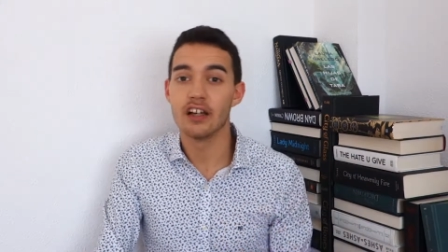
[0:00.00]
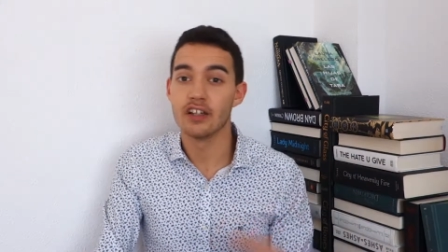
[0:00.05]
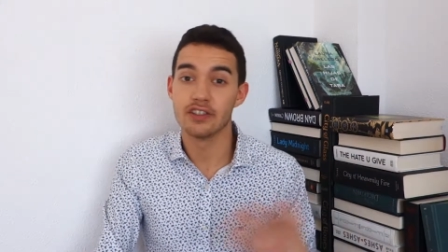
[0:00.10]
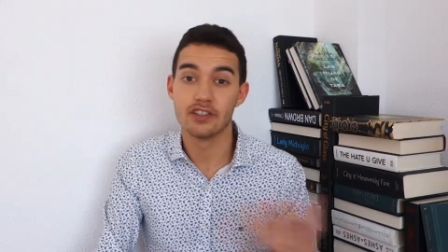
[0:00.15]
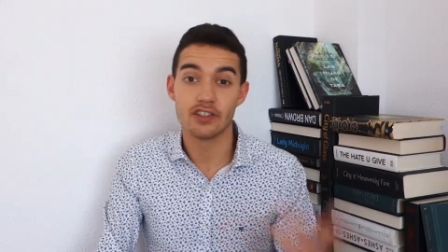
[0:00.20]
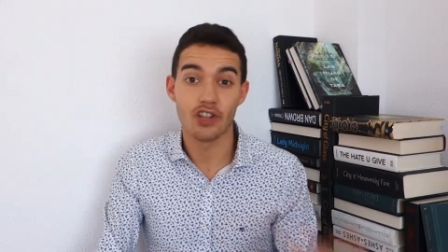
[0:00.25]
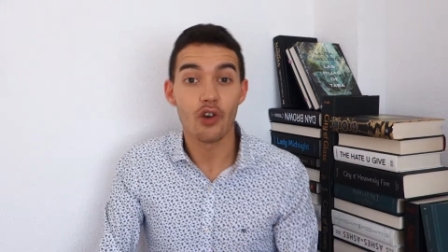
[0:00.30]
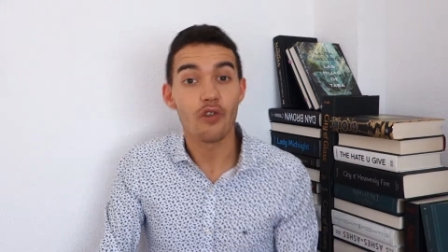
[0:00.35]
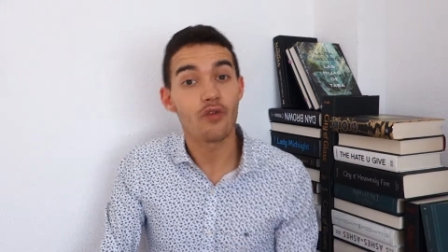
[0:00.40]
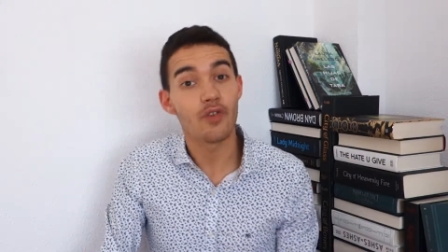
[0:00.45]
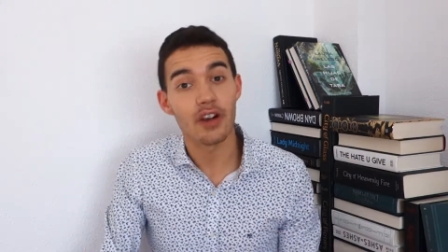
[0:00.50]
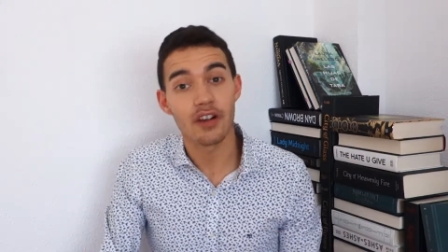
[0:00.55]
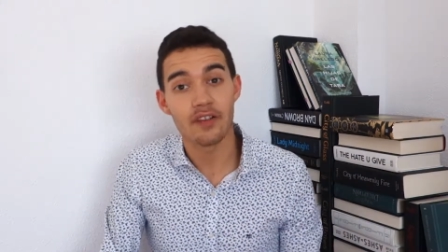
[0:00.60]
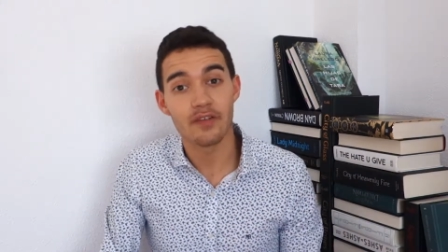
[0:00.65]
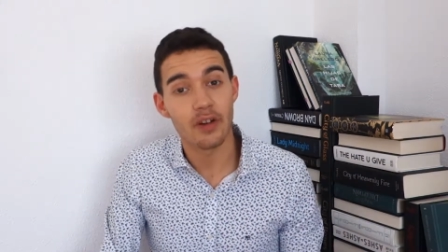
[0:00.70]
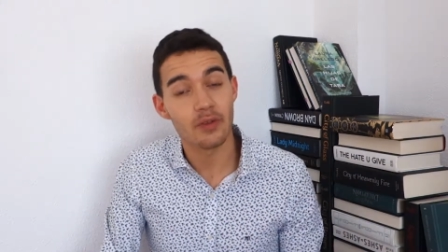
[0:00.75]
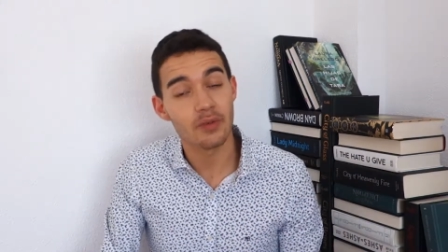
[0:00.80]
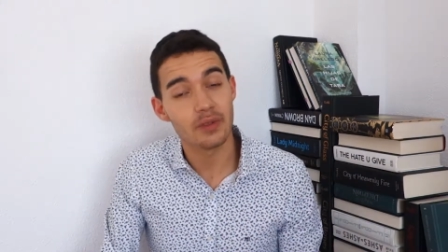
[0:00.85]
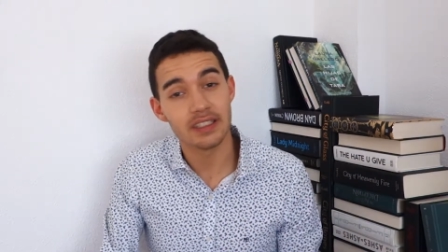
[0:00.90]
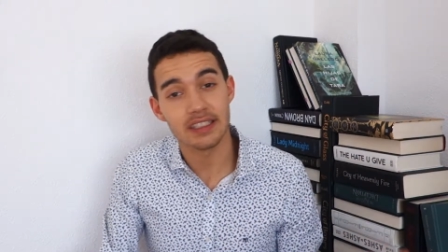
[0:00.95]
So far I've
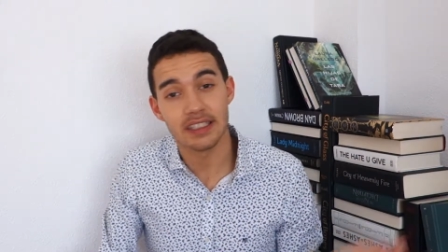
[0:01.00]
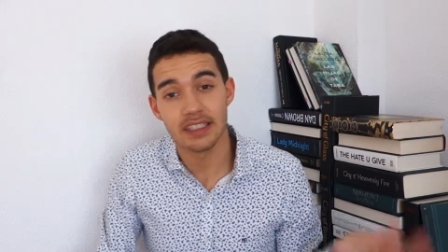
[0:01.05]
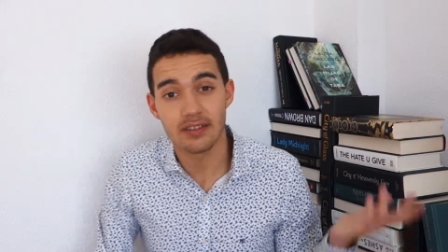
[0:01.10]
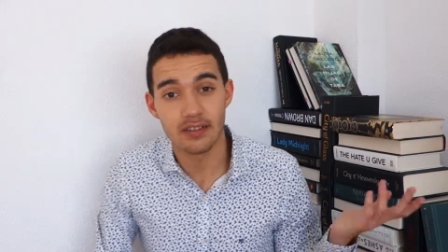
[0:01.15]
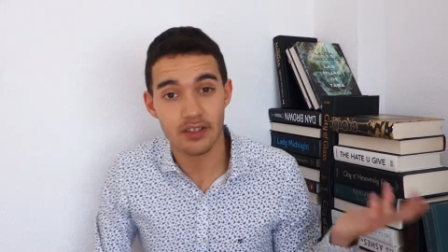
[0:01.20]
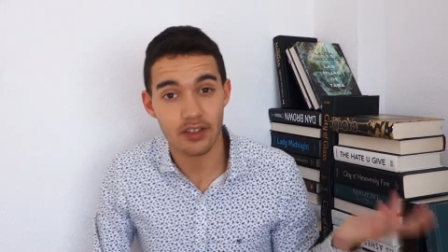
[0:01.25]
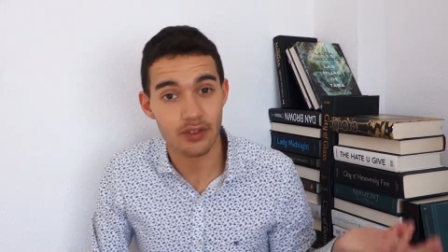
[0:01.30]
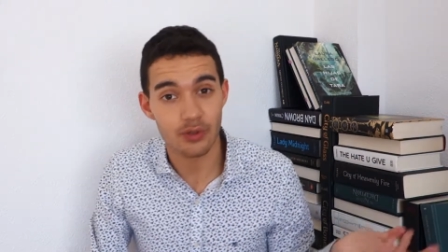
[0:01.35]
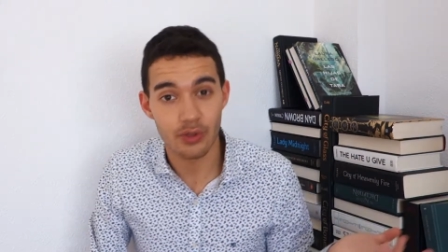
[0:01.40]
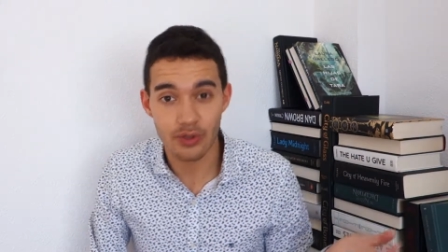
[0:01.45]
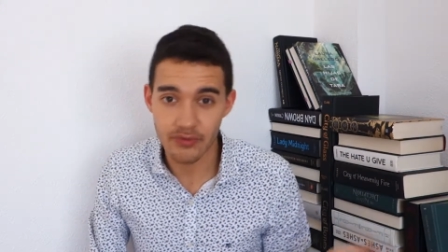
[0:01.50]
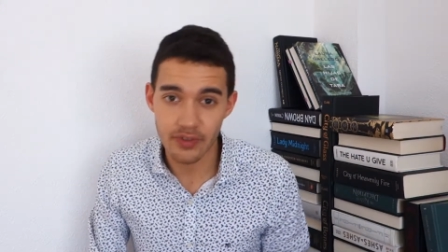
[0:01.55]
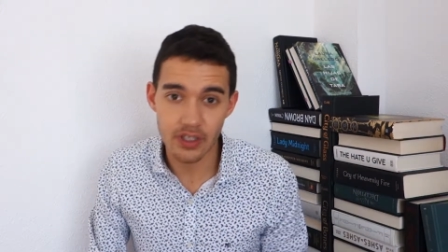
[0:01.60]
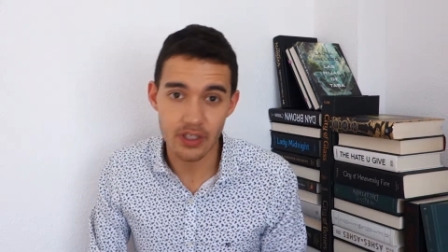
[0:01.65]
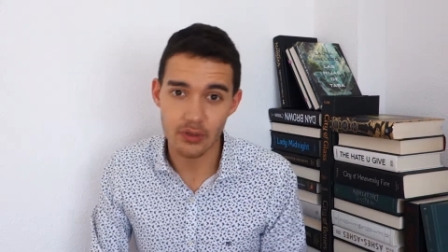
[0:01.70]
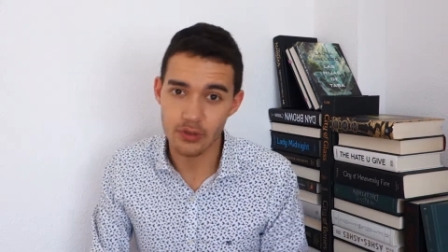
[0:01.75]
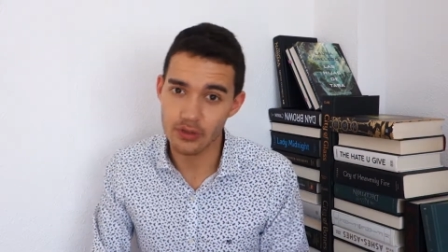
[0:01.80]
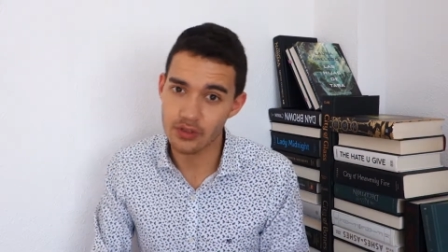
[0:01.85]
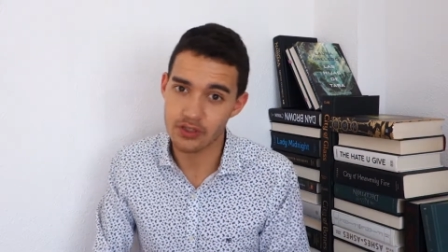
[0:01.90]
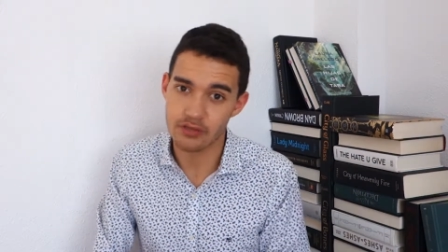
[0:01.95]
only seen good
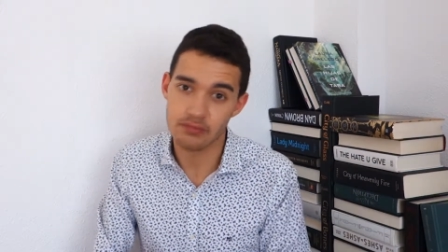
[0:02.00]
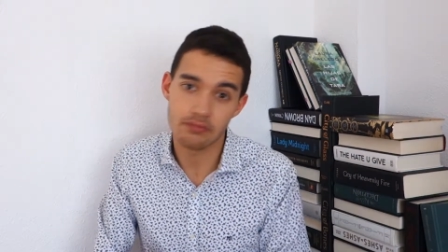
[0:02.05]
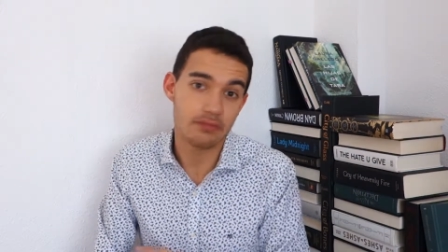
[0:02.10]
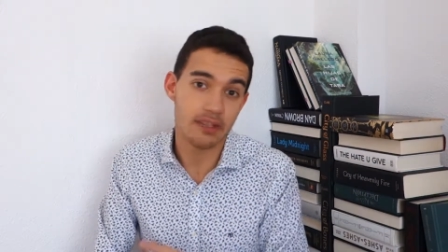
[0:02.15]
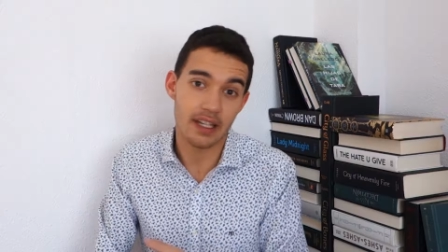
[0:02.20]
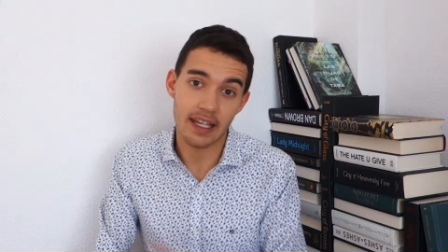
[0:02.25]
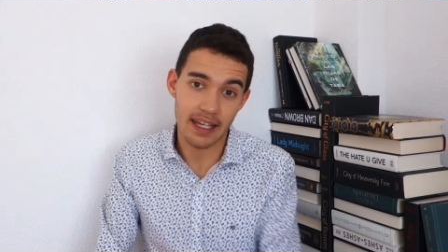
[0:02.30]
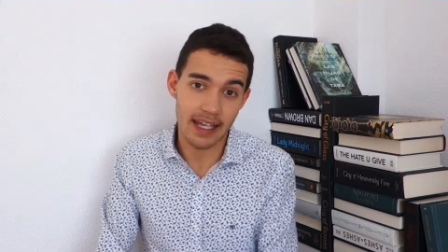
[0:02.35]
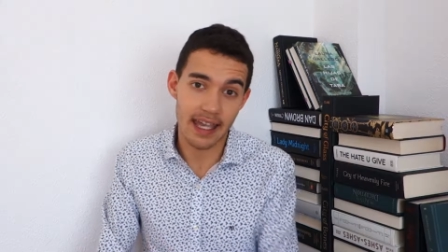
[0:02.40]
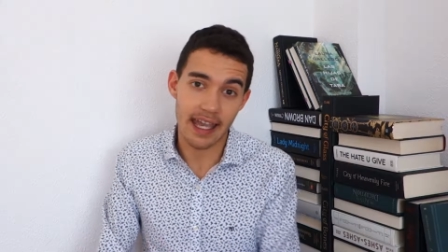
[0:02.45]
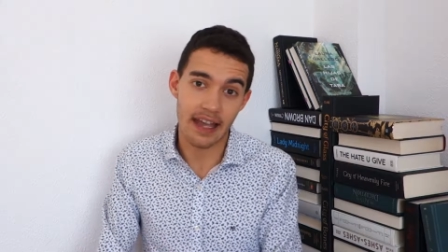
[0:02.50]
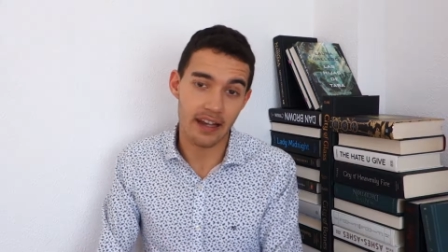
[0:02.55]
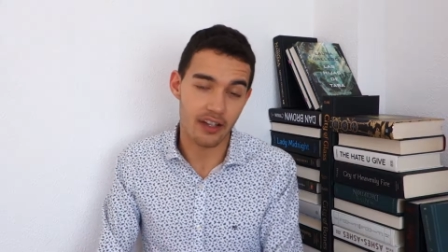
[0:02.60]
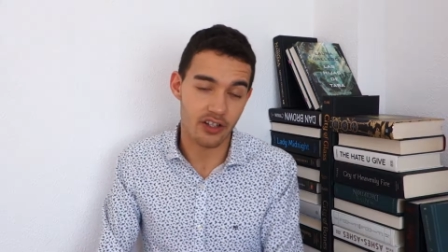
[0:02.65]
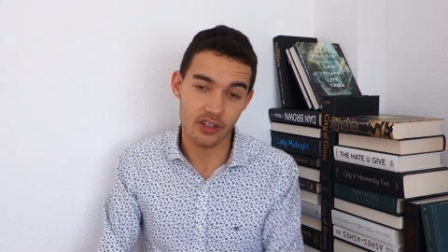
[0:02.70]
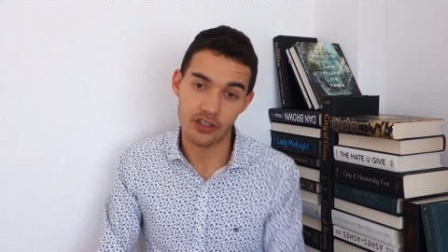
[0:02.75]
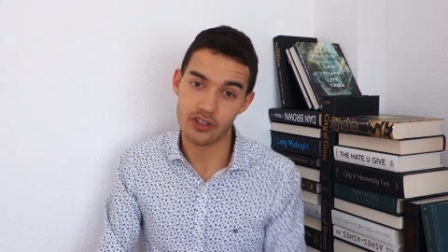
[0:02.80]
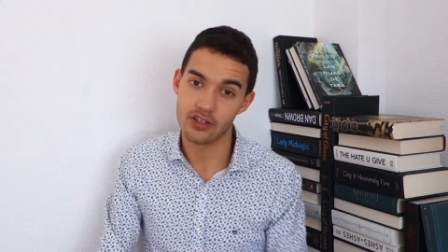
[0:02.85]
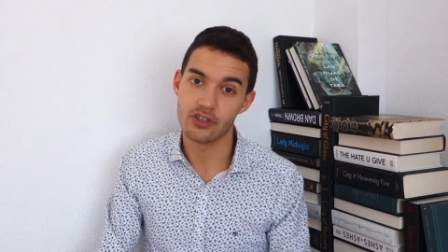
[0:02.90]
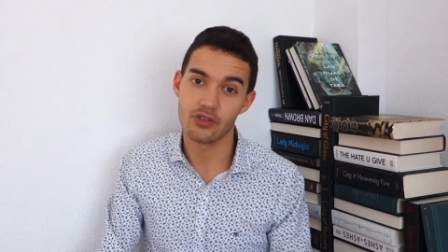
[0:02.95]
reviews. It can't
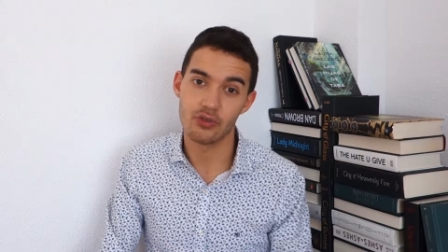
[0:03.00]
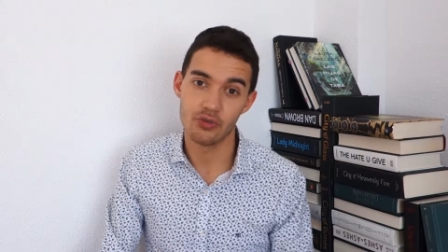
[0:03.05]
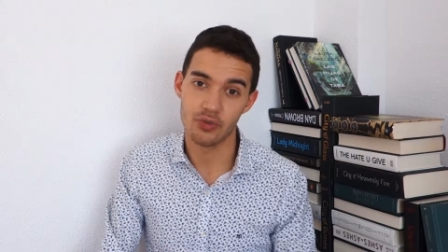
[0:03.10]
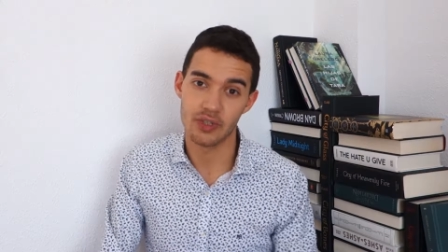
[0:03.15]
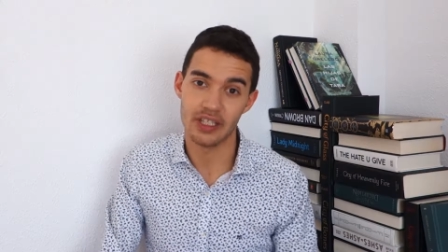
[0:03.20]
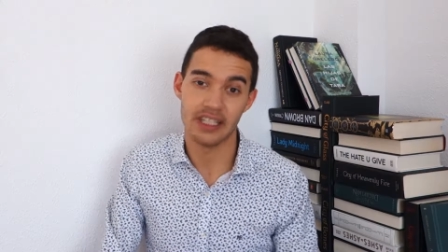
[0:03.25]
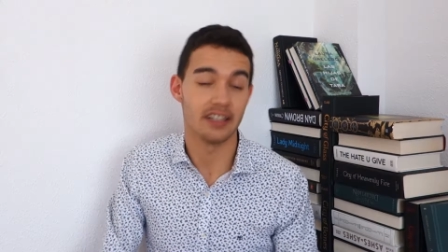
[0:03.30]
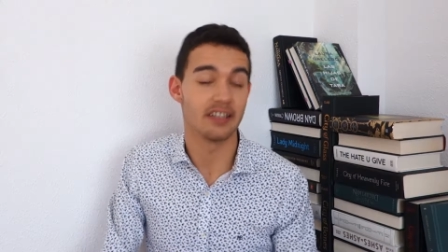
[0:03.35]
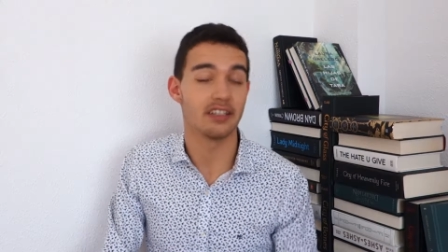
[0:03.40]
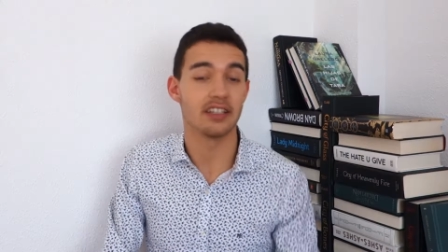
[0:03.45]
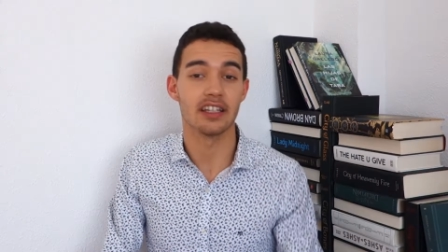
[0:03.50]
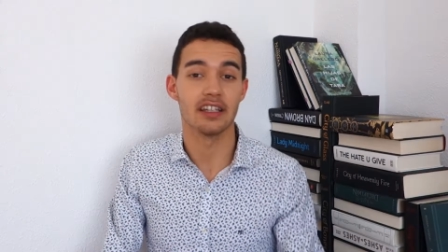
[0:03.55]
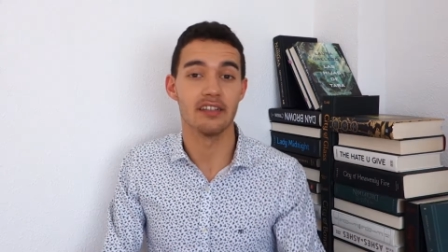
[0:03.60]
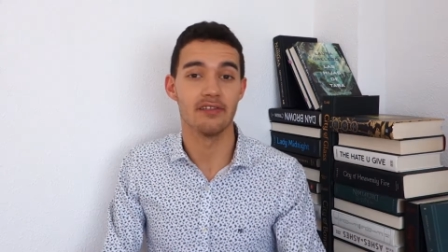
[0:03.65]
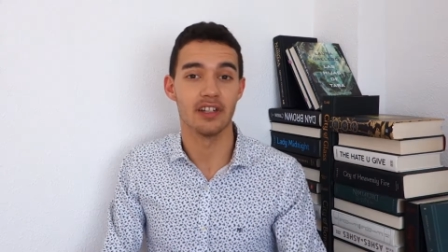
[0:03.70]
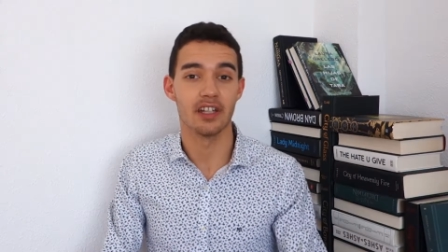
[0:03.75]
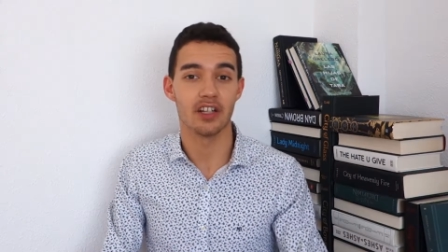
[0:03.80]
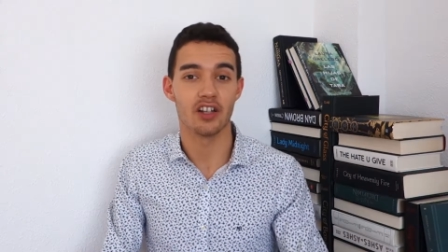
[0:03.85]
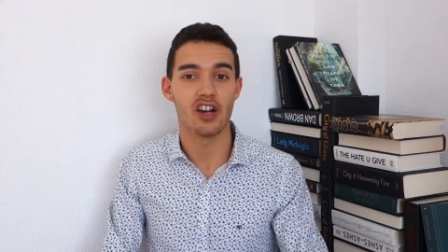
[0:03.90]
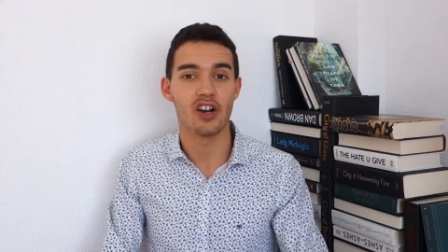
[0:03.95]
hurt to read it, to give
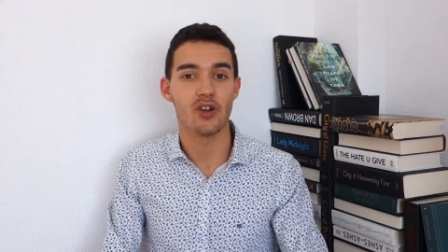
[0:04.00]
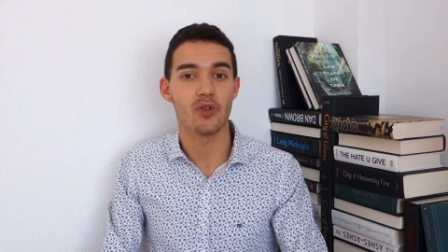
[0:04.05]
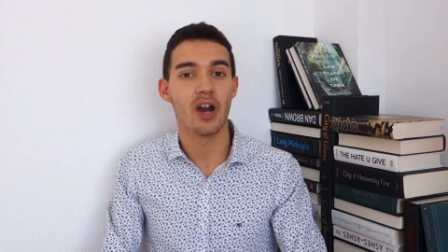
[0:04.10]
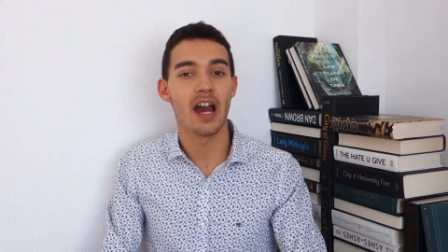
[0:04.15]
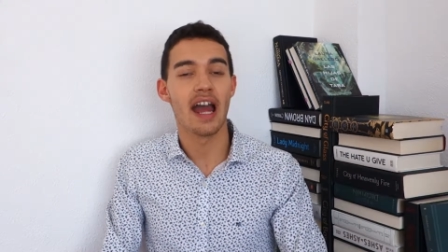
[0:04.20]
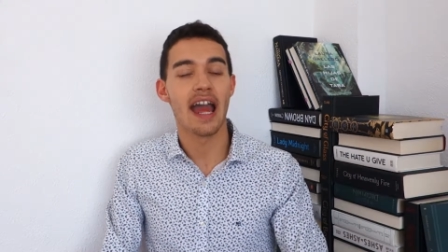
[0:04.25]
it a go.